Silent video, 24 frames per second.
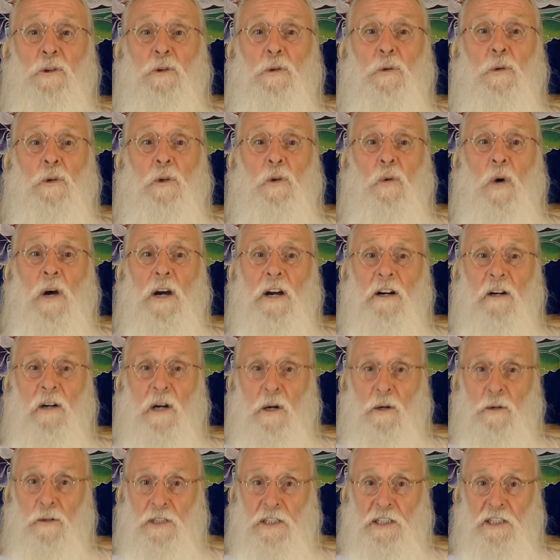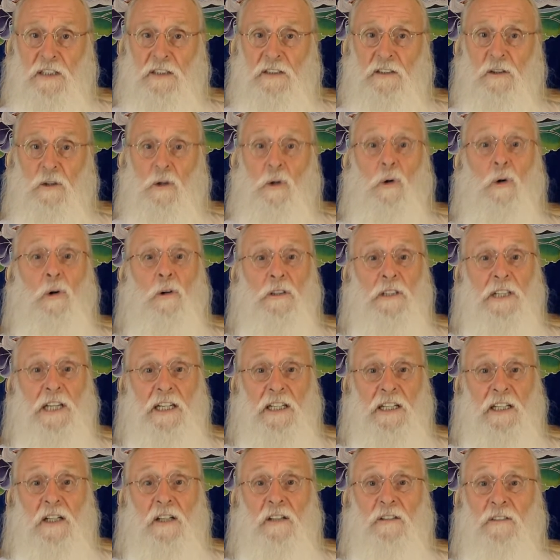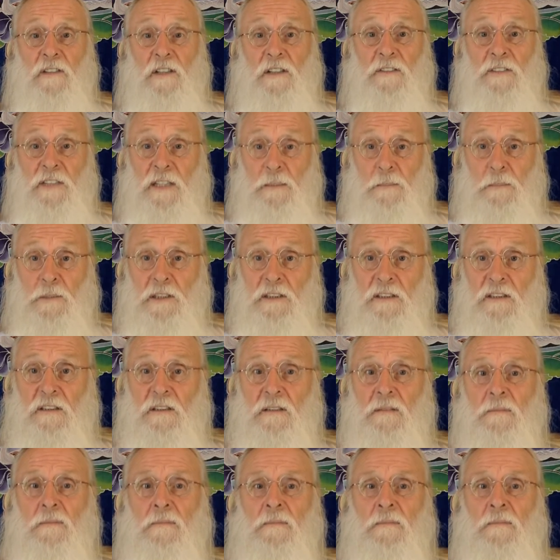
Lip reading: to acquire our needs or take care of our families.